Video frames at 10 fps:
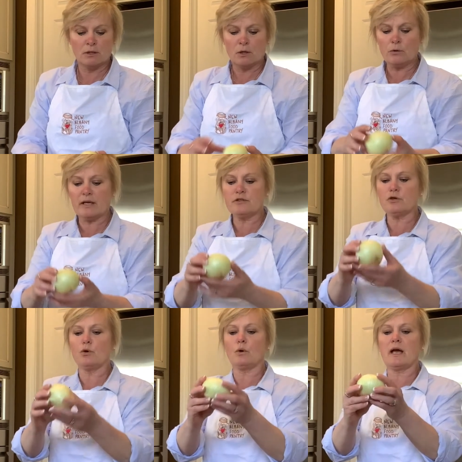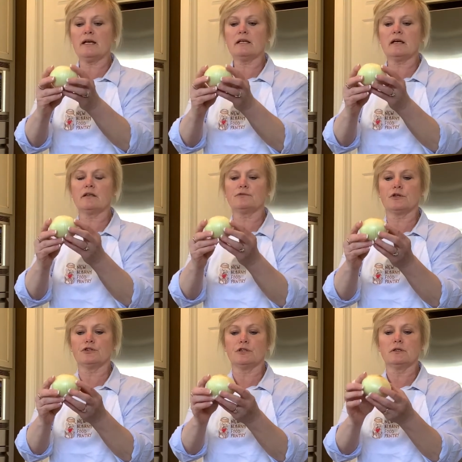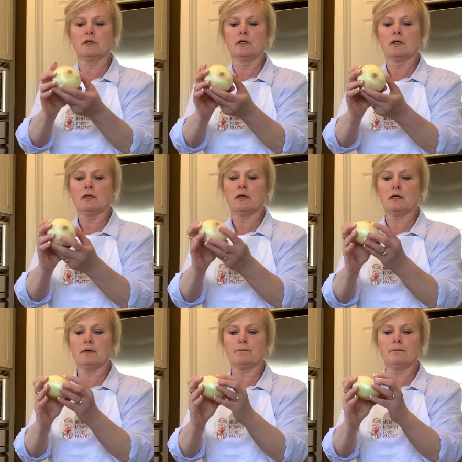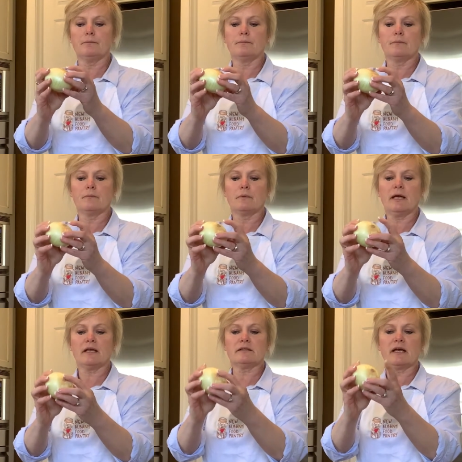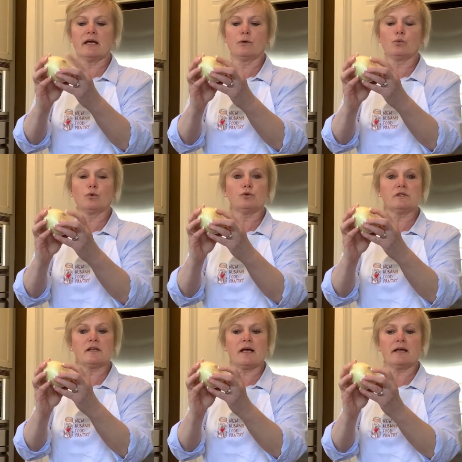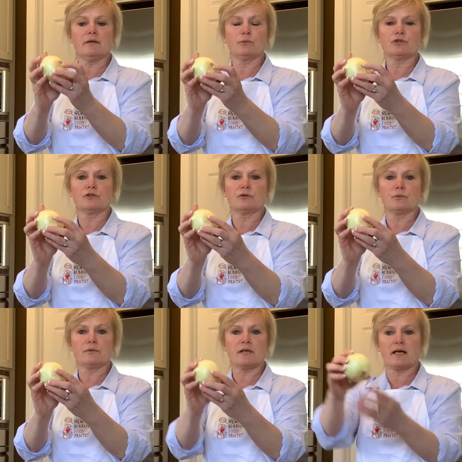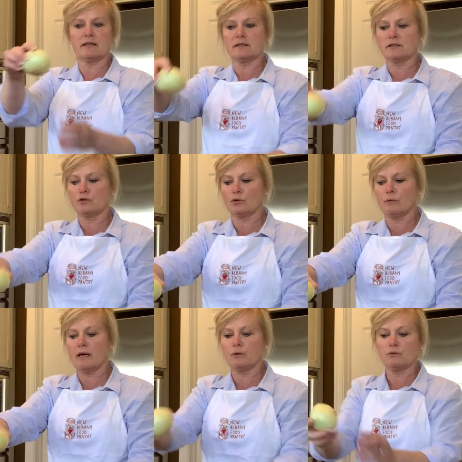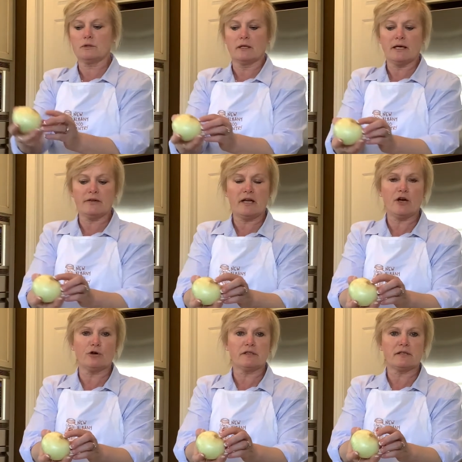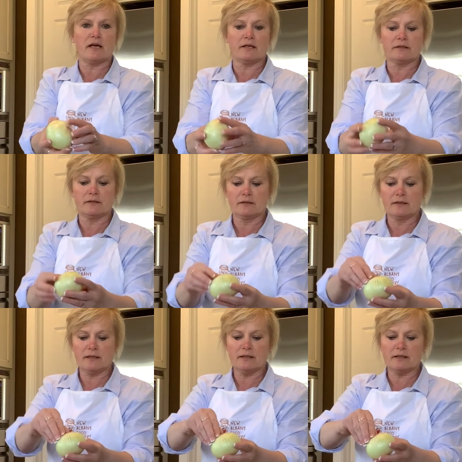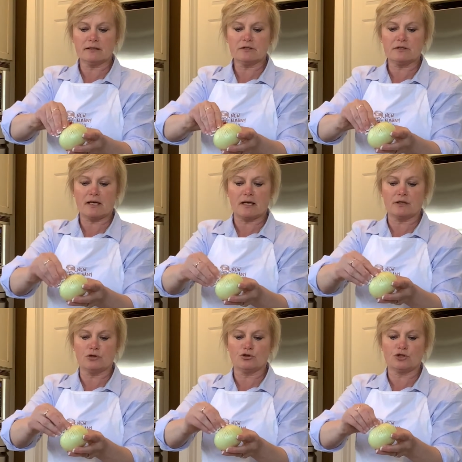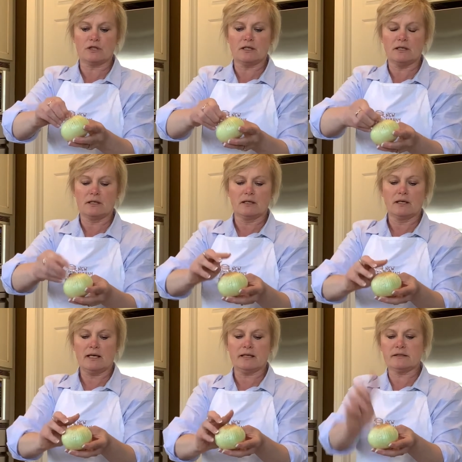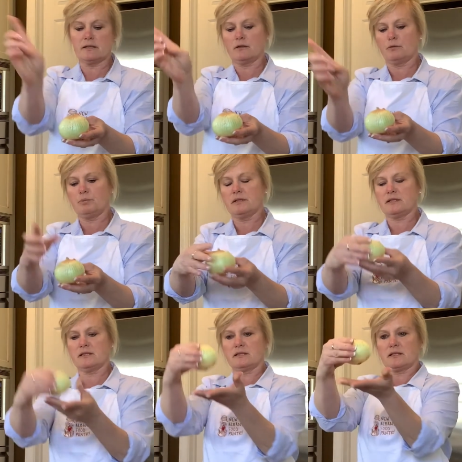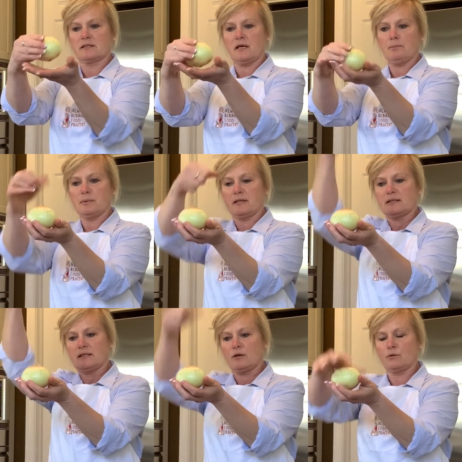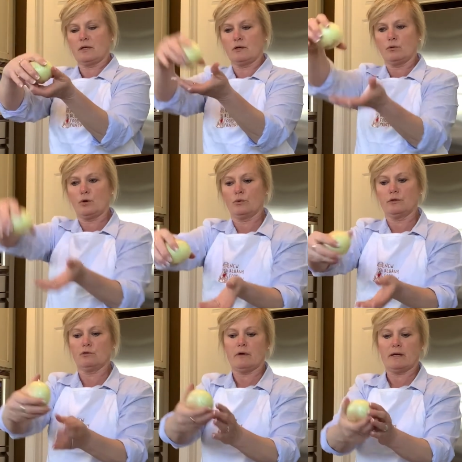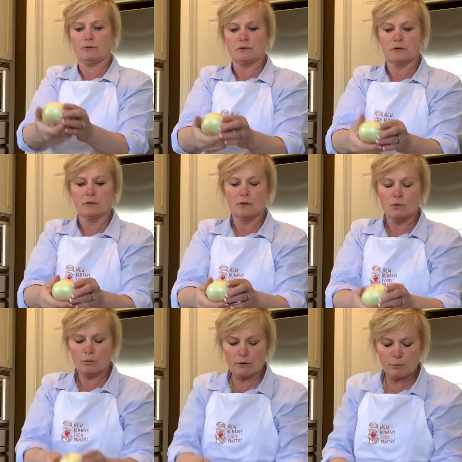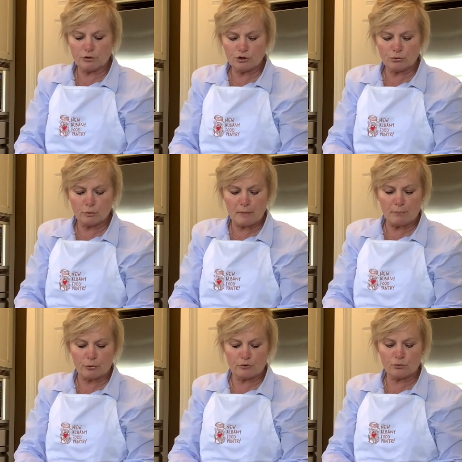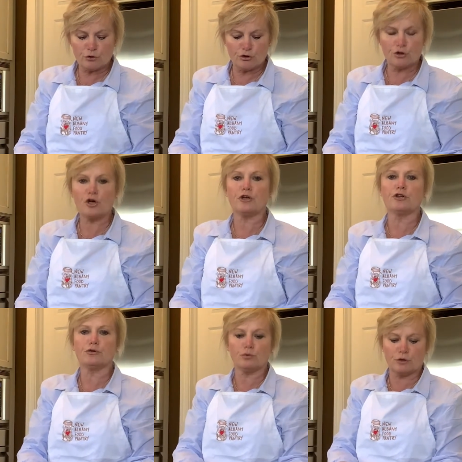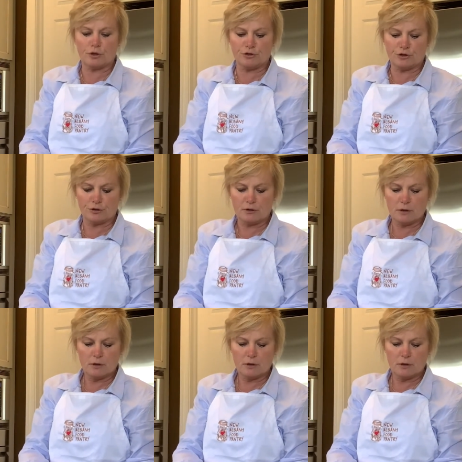Okay, so any kind of onion has a root side, which is the side that's in the ground, and the hairy side. And this side usually has the little piece that sticks up, and that's how they grow in the ground. What I want you to remember is when you're cutting through an onion,